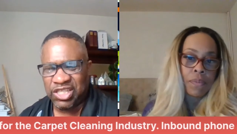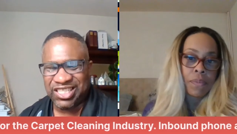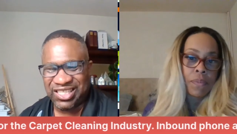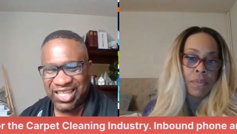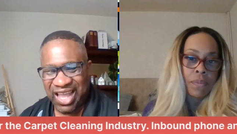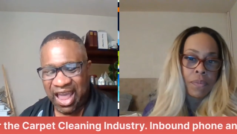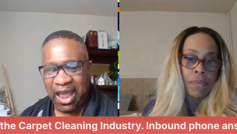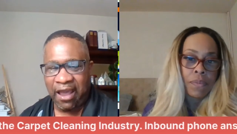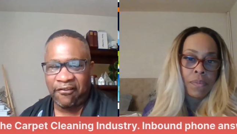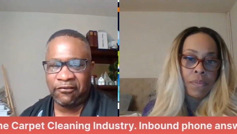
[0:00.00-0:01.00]

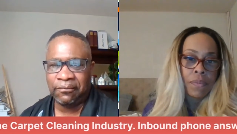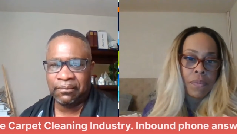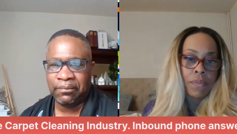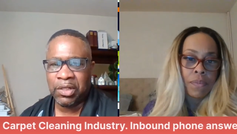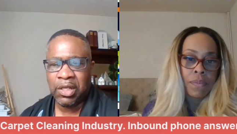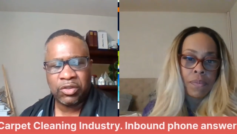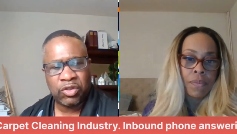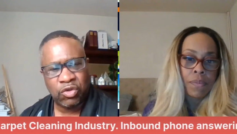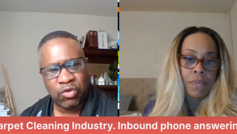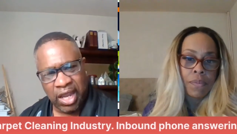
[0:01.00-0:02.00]
Speaker 1: staff
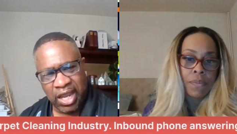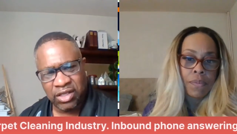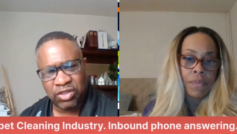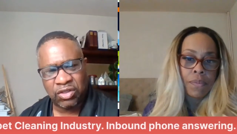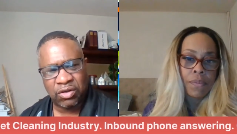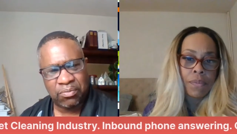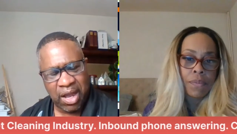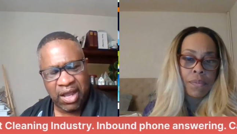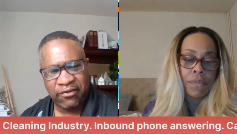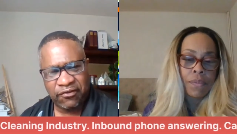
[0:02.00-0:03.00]
to answer
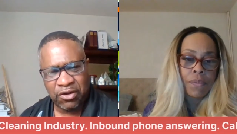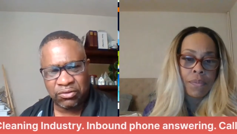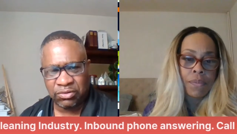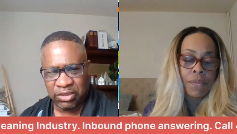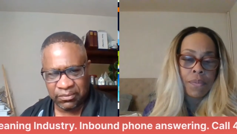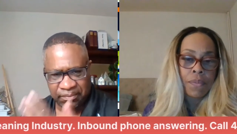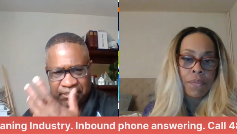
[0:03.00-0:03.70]
my phones?